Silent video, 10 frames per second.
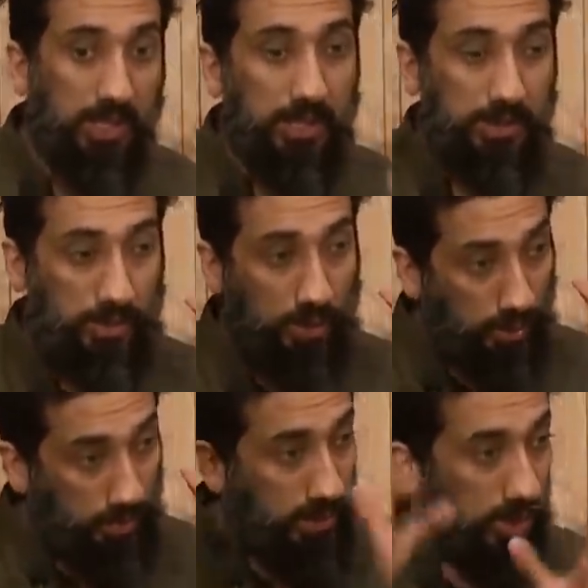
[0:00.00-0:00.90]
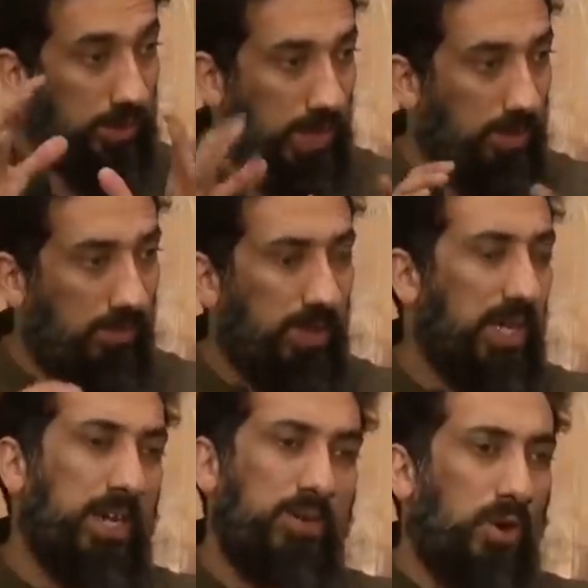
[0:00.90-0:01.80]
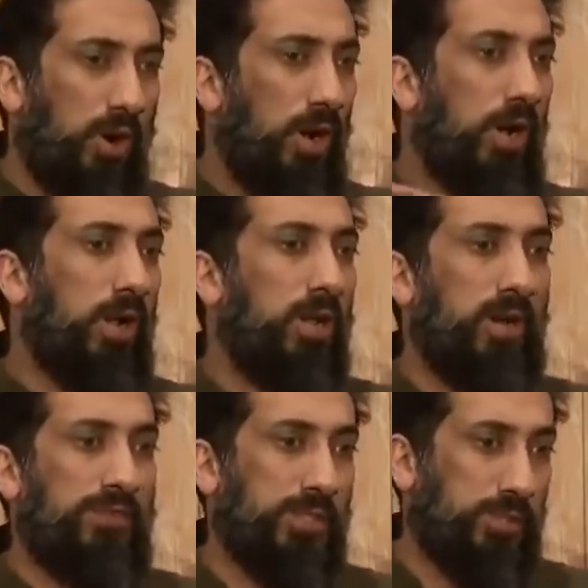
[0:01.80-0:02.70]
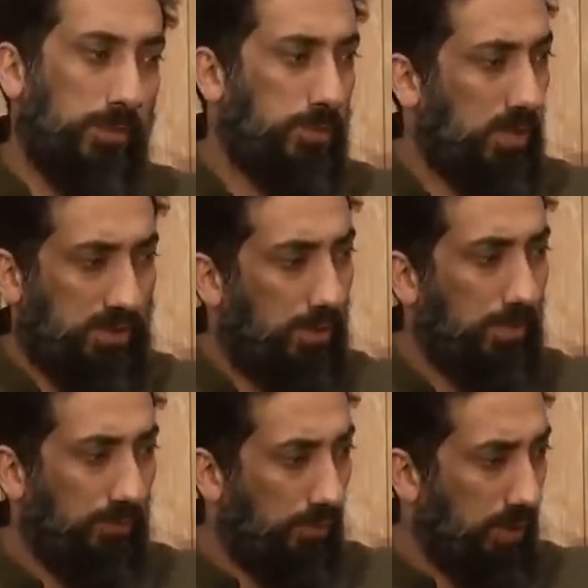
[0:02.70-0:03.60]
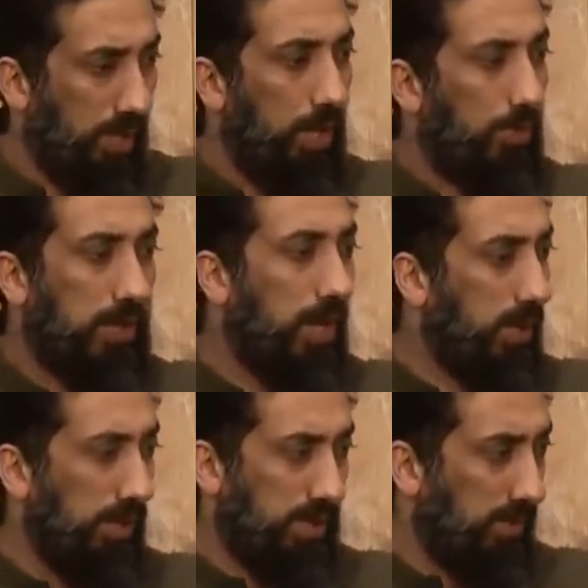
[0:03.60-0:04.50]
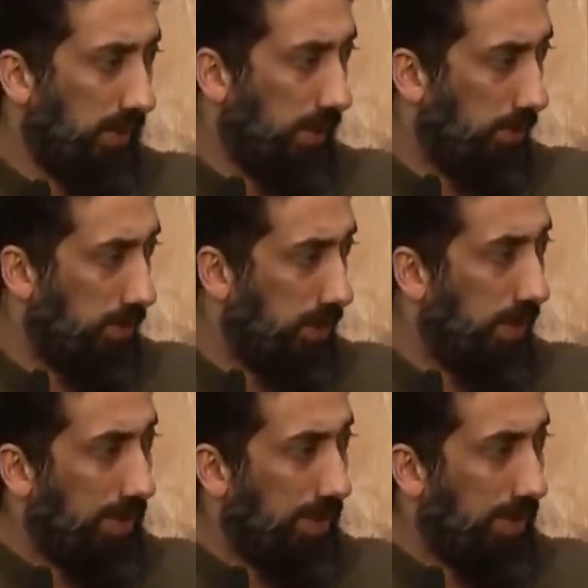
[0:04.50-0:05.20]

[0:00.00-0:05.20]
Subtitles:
It's the original name of Allah in all of the scriptures from before, regardless of language.